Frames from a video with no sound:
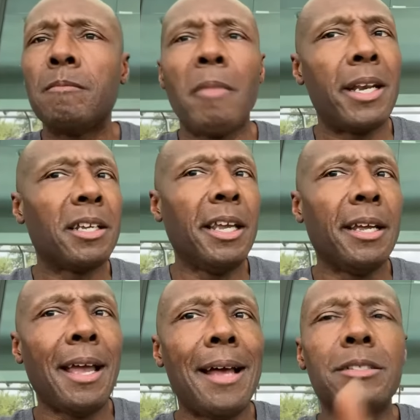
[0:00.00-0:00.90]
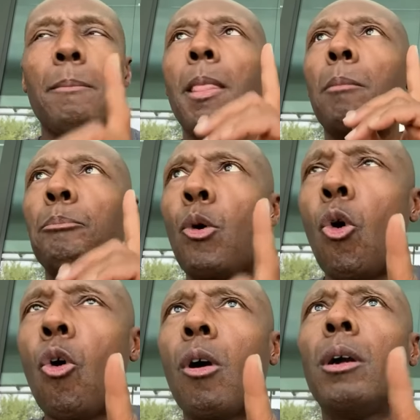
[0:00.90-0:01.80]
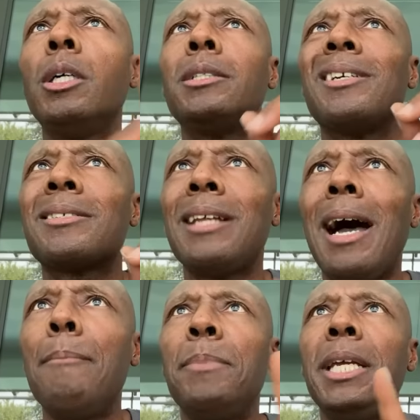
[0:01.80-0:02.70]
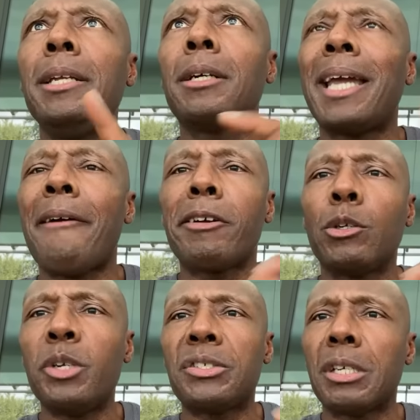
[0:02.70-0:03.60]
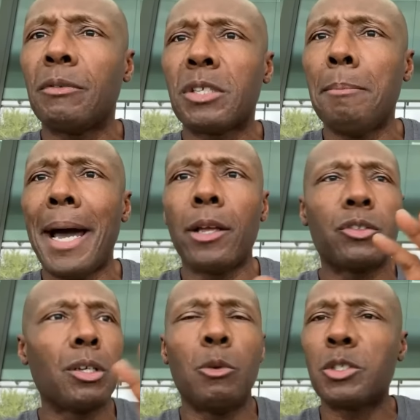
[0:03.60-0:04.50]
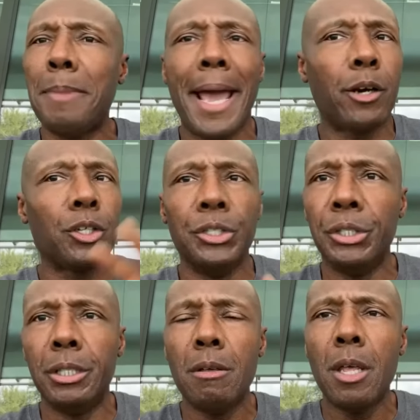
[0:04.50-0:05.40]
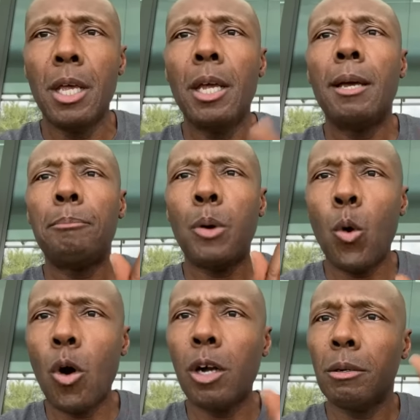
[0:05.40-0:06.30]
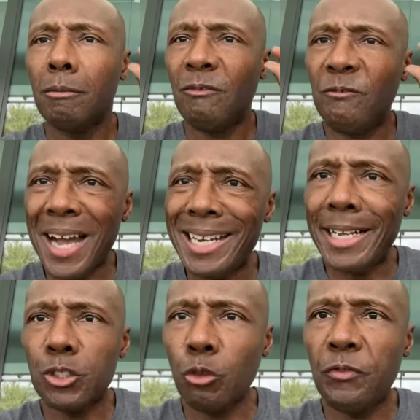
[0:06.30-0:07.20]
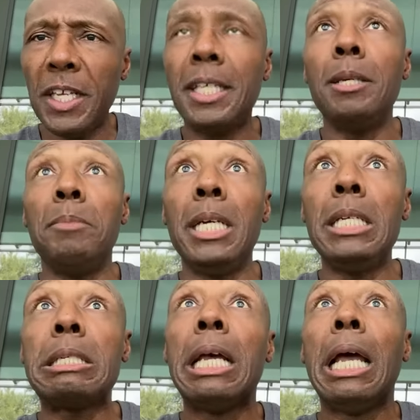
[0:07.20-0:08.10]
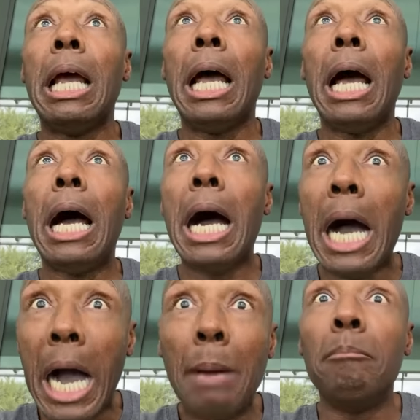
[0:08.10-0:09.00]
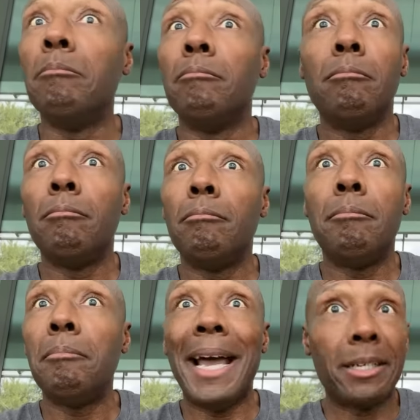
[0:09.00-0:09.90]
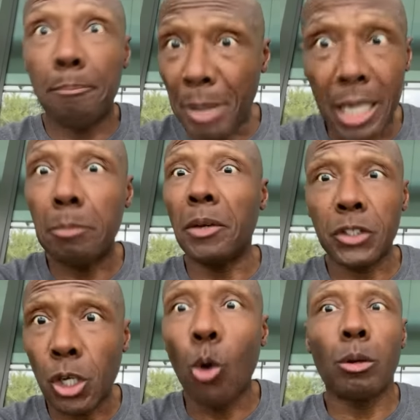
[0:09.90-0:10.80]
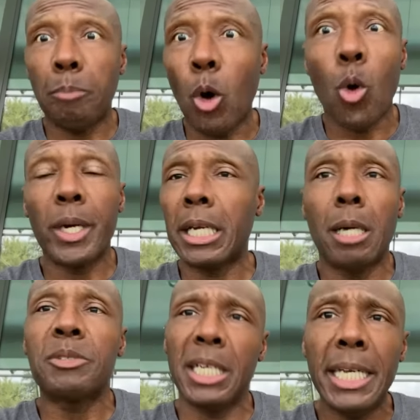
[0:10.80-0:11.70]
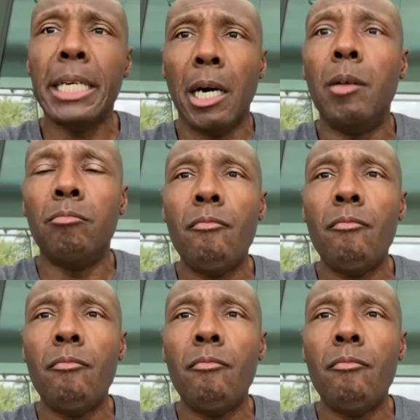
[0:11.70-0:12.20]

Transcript: And again, guys, poor does not mean a characteristic of somebody or someone's bad or good. Poor financial thinking means I'm at the bottom of the totem pole when it comes to income.